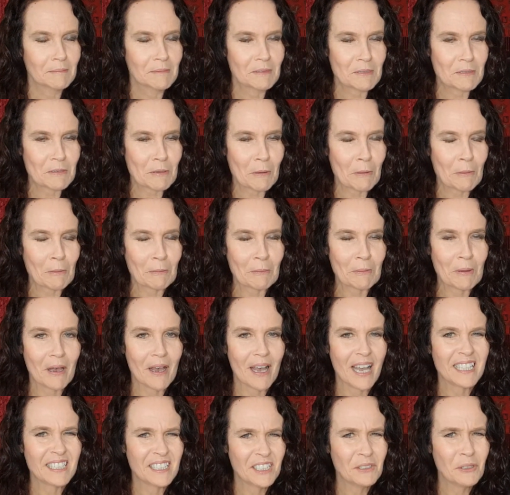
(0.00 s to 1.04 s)
So
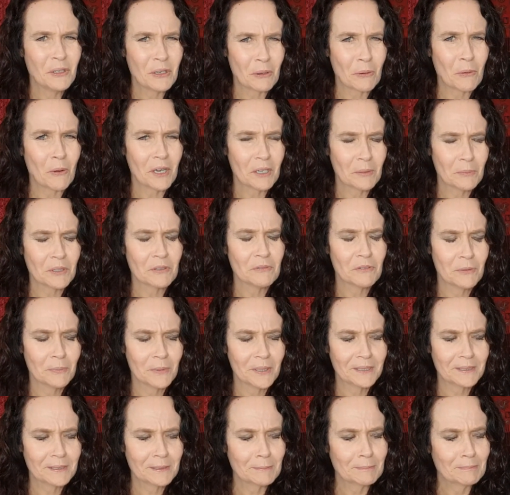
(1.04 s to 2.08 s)
I did learn quite a bit from
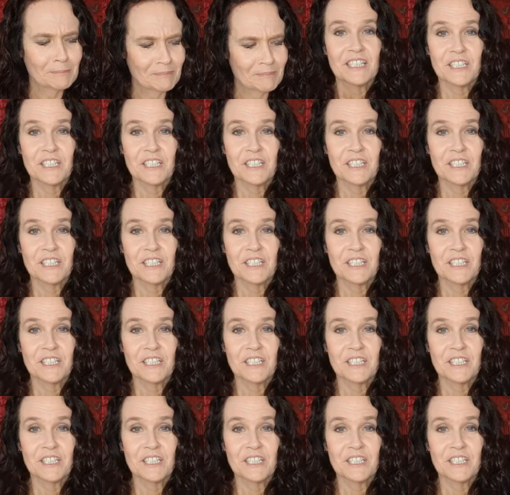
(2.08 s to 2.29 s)
this.